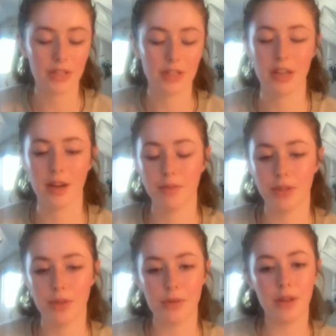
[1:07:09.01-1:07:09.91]
to come
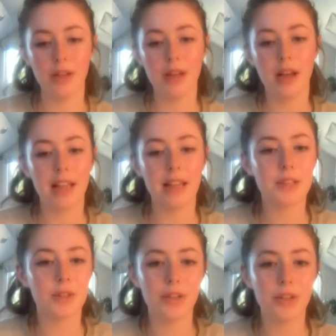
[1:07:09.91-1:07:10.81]
to at least
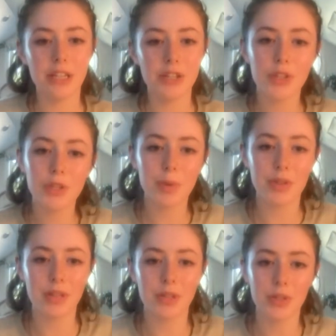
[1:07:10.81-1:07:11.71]
certain teachers
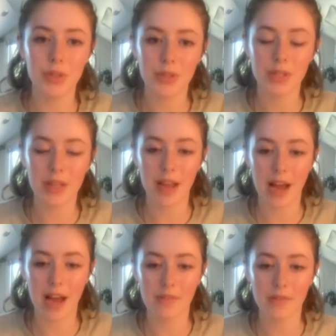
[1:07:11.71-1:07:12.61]
with concerns that they
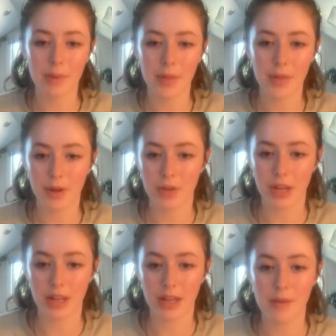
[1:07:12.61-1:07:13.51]
have about the
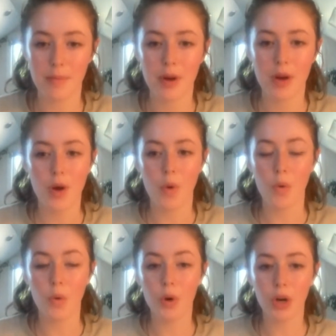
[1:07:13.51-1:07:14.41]
curriculum,
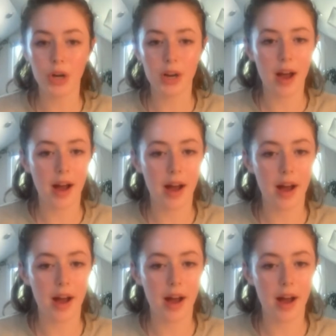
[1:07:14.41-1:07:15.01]
or